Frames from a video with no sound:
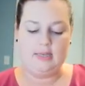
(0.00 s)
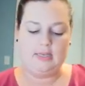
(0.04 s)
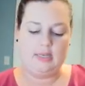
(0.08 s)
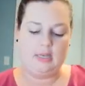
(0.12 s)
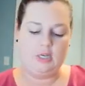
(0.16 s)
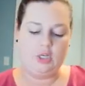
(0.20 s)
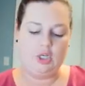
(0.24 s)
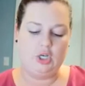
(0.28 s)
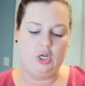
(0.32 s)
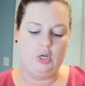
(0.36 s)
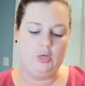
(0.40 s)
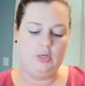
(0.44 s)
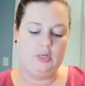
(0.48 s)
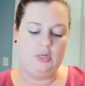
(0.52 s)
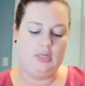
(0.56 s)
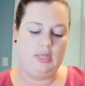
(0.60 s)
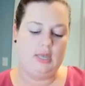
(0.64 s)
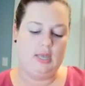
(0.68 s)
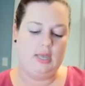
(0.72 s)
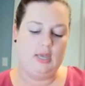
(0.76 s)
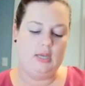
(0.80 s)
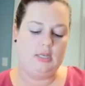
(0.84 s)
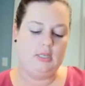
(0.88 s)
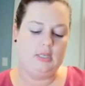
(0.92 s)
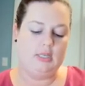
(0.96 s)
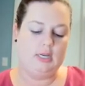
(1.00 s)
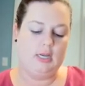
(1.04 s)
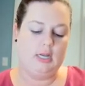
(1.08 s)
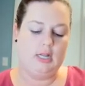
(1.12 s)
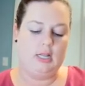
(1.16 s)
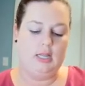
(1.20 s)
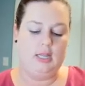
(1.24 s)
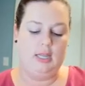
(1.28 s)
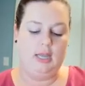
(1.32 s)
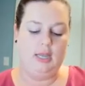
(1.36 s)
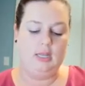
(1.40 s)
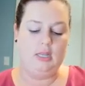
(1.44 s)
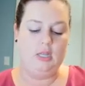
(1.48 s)
It says use these to
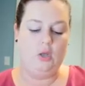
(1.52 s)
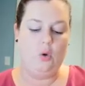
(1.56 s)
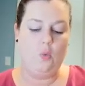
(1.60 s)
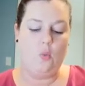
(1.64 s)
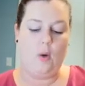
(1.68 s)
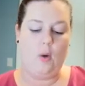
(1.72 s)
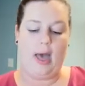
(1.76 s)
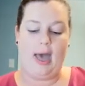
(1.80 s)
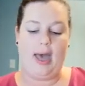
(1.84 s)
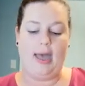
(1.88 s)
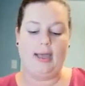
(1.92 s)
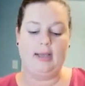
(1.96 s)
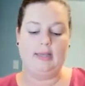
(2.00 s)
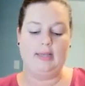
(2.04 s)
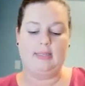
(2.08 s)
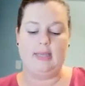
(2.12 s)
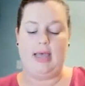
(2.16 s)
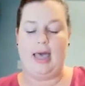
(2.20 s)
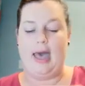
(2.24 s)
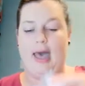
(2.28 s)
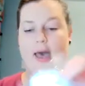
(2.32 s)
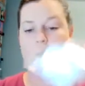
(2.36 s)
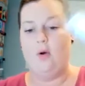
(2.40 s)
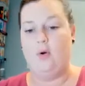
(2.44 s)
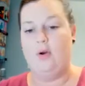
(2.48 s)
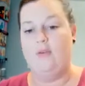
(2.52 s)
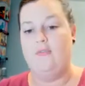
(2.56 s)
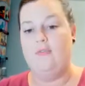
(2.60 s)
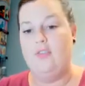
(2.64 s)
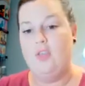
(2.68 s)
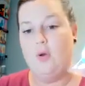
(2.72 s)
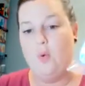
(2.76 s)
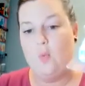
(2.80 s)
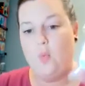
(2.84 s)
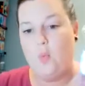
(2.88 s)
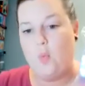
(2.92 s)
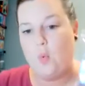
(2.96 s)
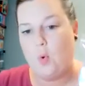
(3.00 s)
clean the wax out of
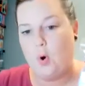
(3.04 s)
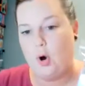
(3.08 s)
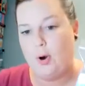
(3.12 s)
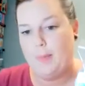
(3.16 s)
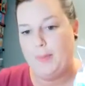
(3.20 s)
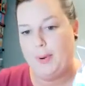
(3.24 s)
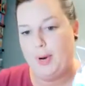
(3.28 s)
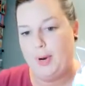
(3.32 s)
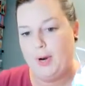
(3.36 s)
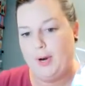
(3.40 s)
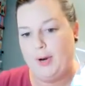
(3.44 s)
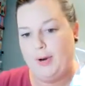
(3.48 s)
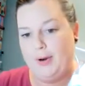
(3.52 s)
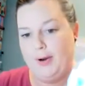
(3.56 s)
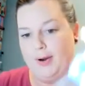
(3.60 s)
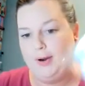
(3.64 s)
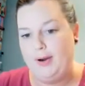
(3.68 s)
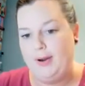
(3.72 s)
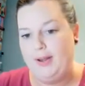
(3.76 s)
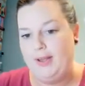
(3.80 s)
the warmer.